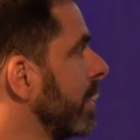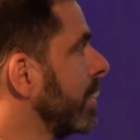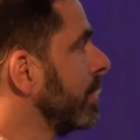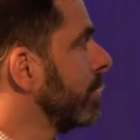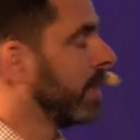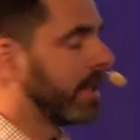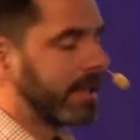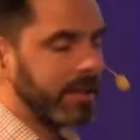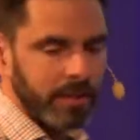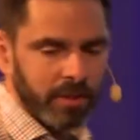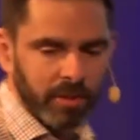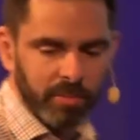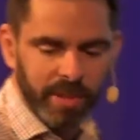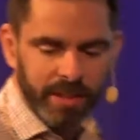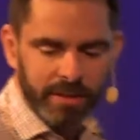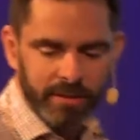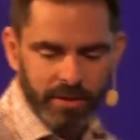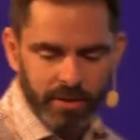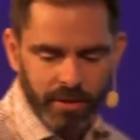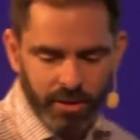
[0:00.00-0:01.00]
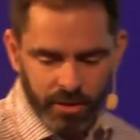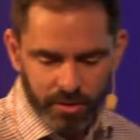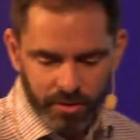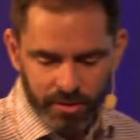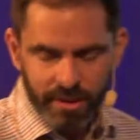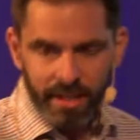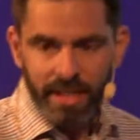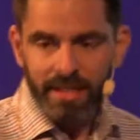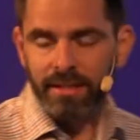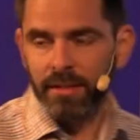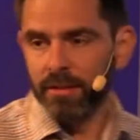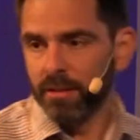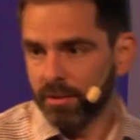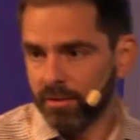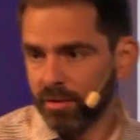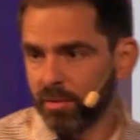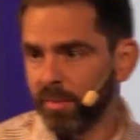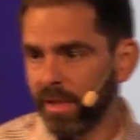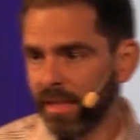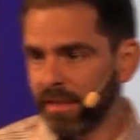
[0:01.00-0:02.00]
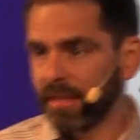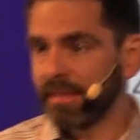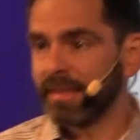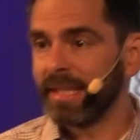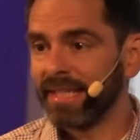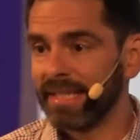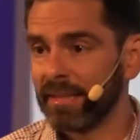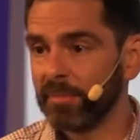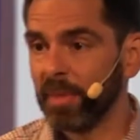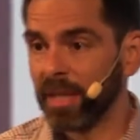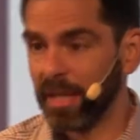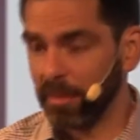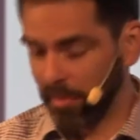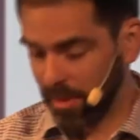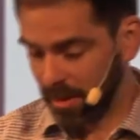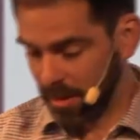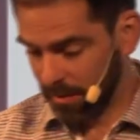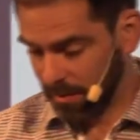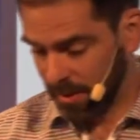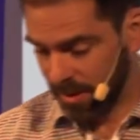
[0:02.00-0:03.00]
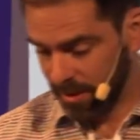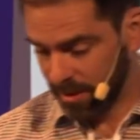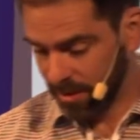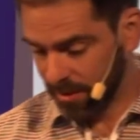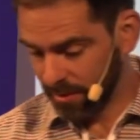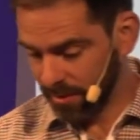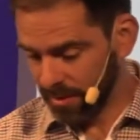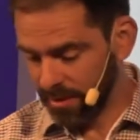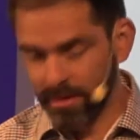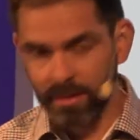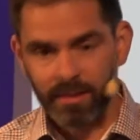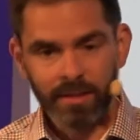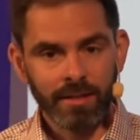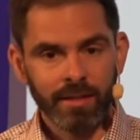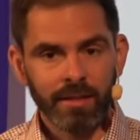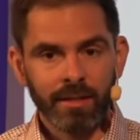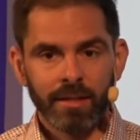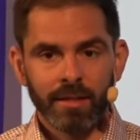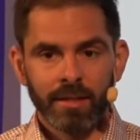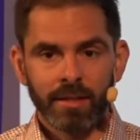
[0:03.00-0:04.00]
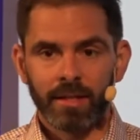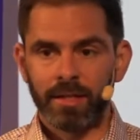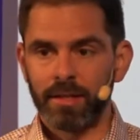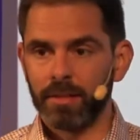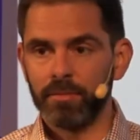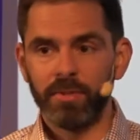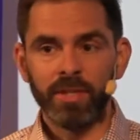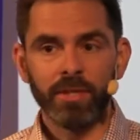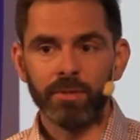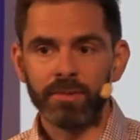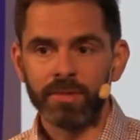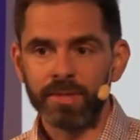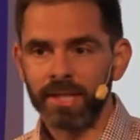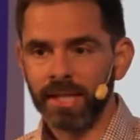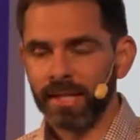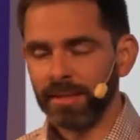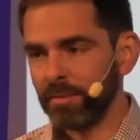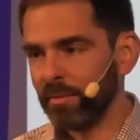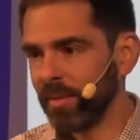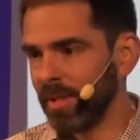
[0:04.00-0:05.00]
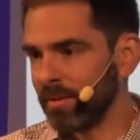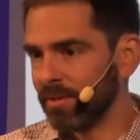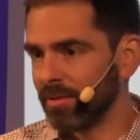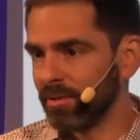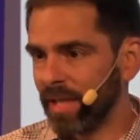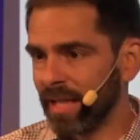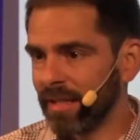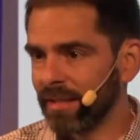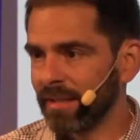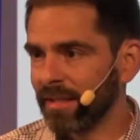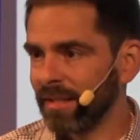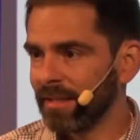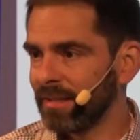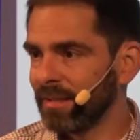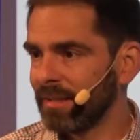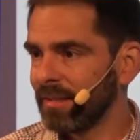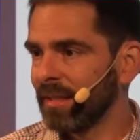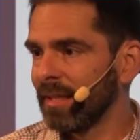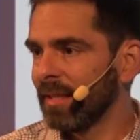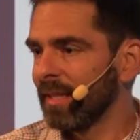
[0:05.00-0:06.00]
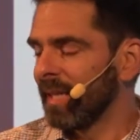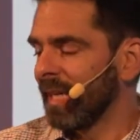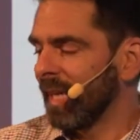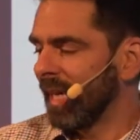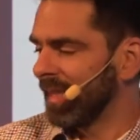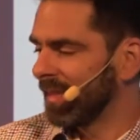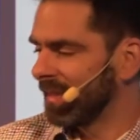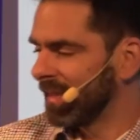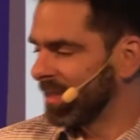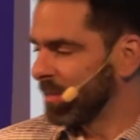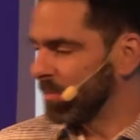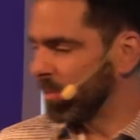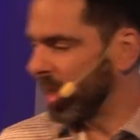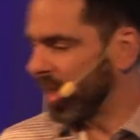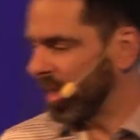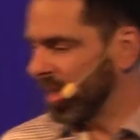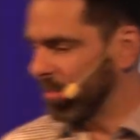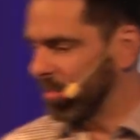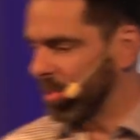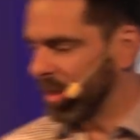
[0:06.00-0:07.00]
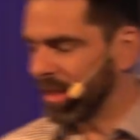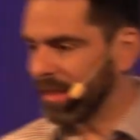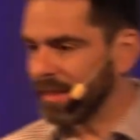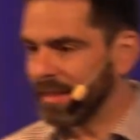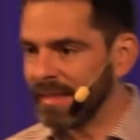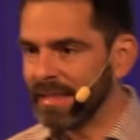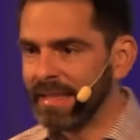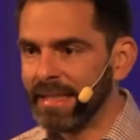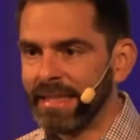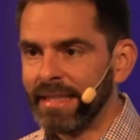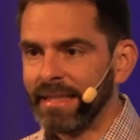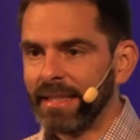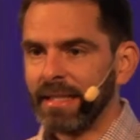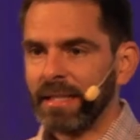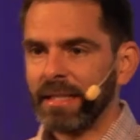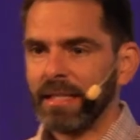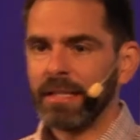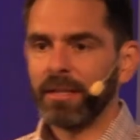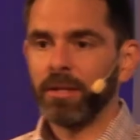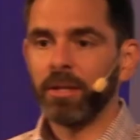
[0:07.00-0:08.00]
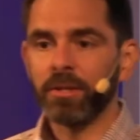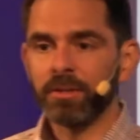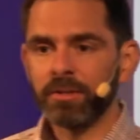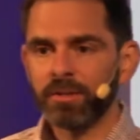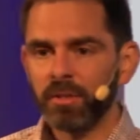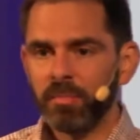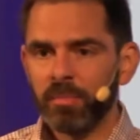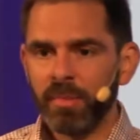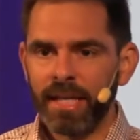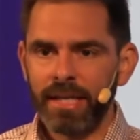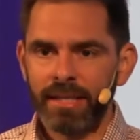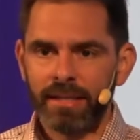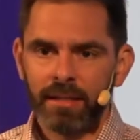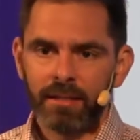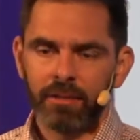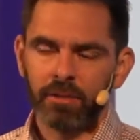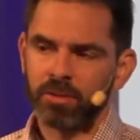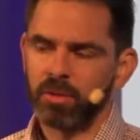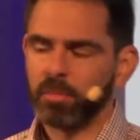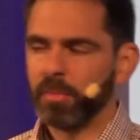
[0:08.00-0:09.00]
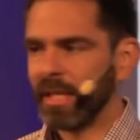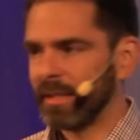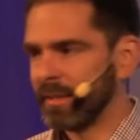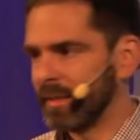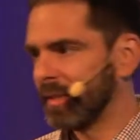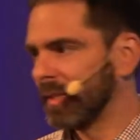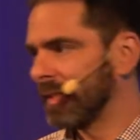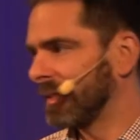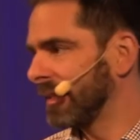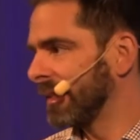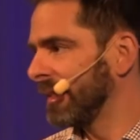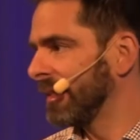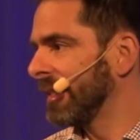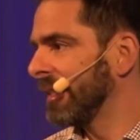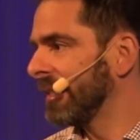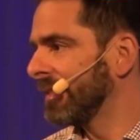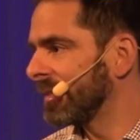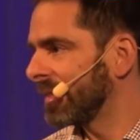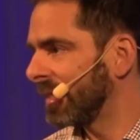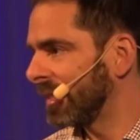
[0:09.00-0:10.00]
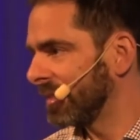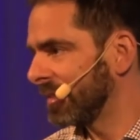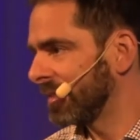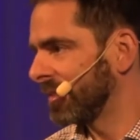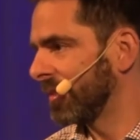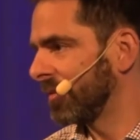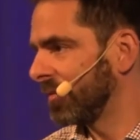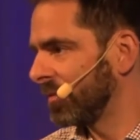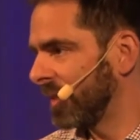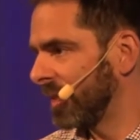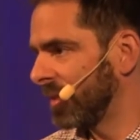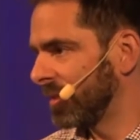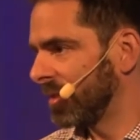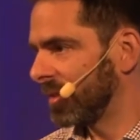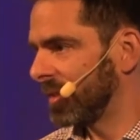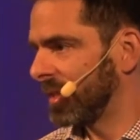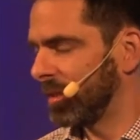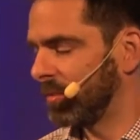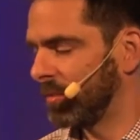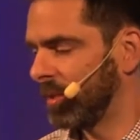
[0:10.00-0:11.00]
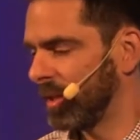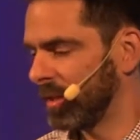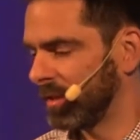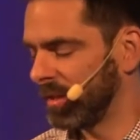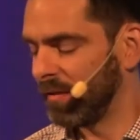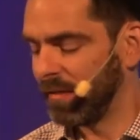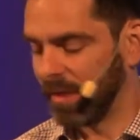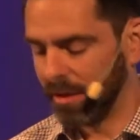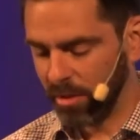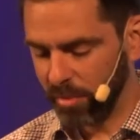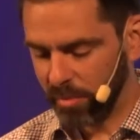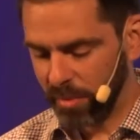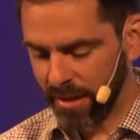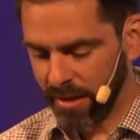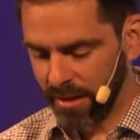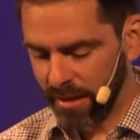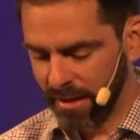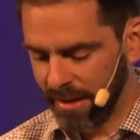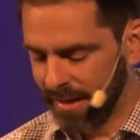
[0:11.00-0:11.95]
We can commit the code and an automated test pipeline is run. We use Git, we use Jenkins, and this pipeline automatically tests the features that we are developing.